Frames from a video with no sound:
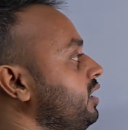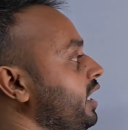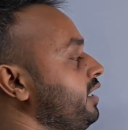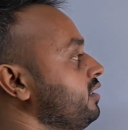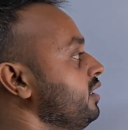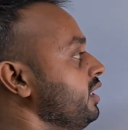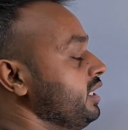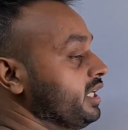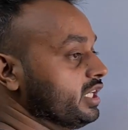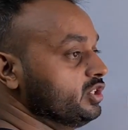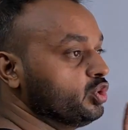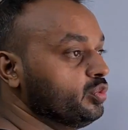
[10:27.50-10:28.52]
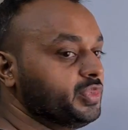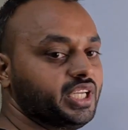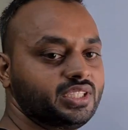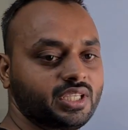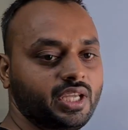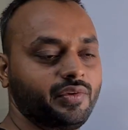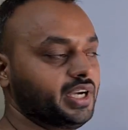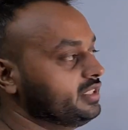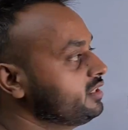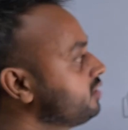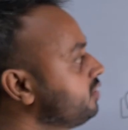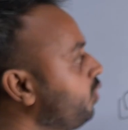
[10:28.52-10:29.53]
like consume these
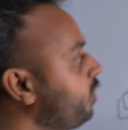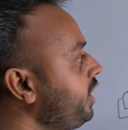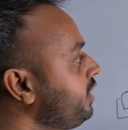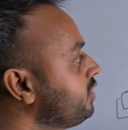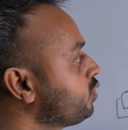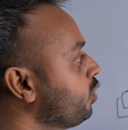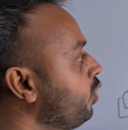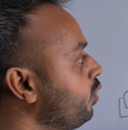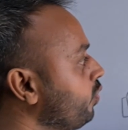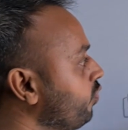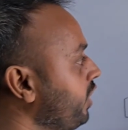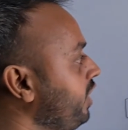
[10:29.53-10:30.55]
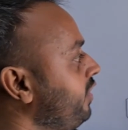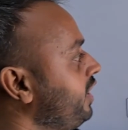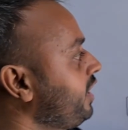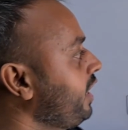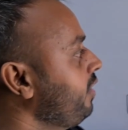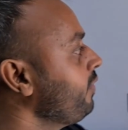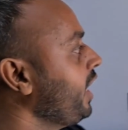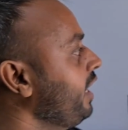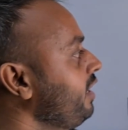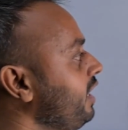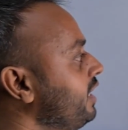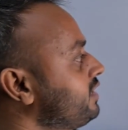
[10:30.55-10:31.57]
events. Okay, so one event came
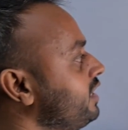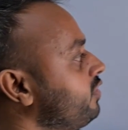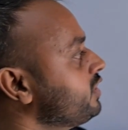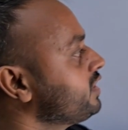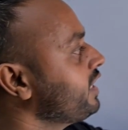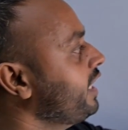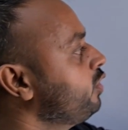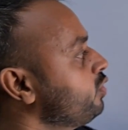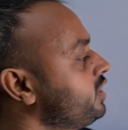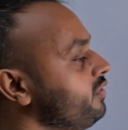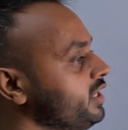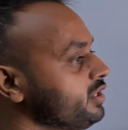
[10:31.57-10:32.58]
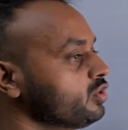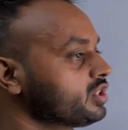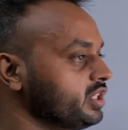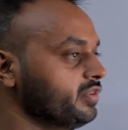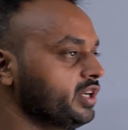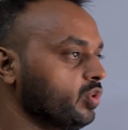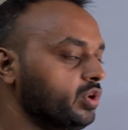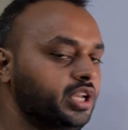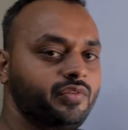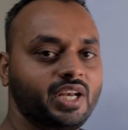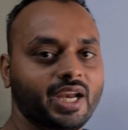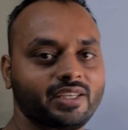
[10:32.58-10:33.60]
and let's say it was assigned to C1. So C1
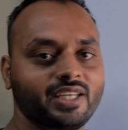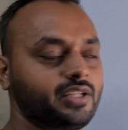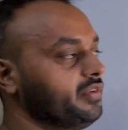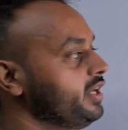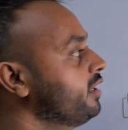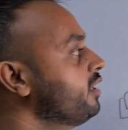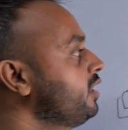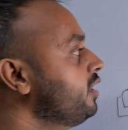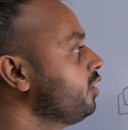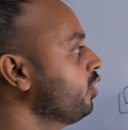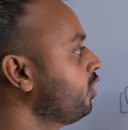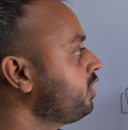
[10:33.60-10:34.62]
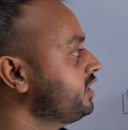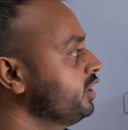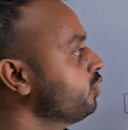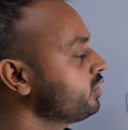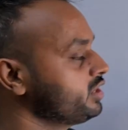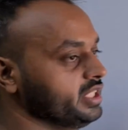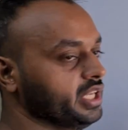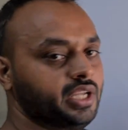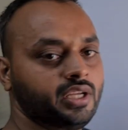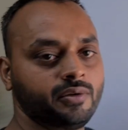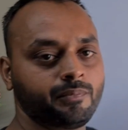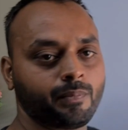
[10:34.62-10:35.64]
only will get that event, not C2 or
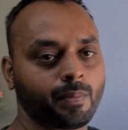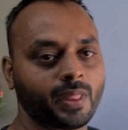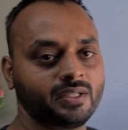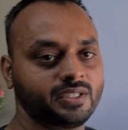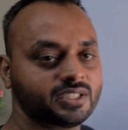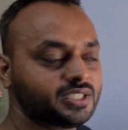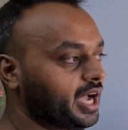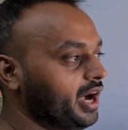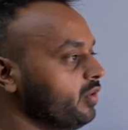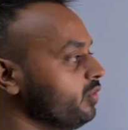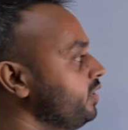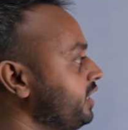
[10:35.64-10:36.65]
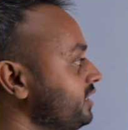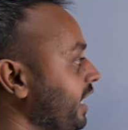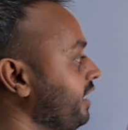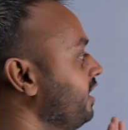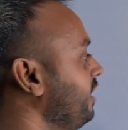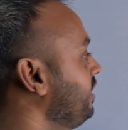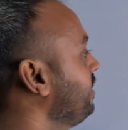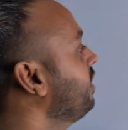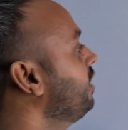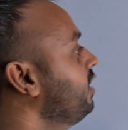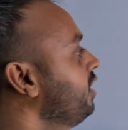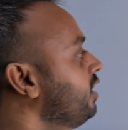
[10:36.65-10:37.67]
C3. This is how it is handled in
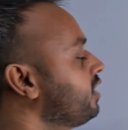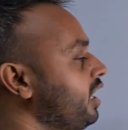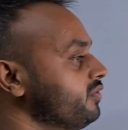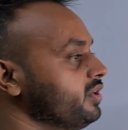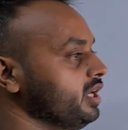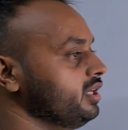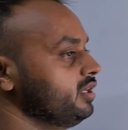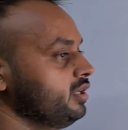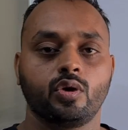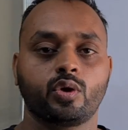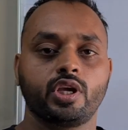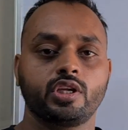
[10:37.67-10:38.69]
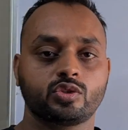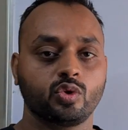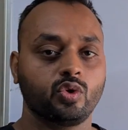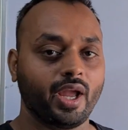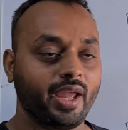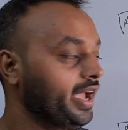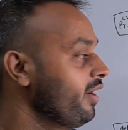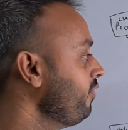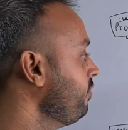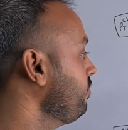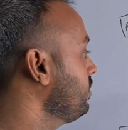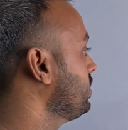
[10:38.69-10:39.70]
Kafka. Okay, so I have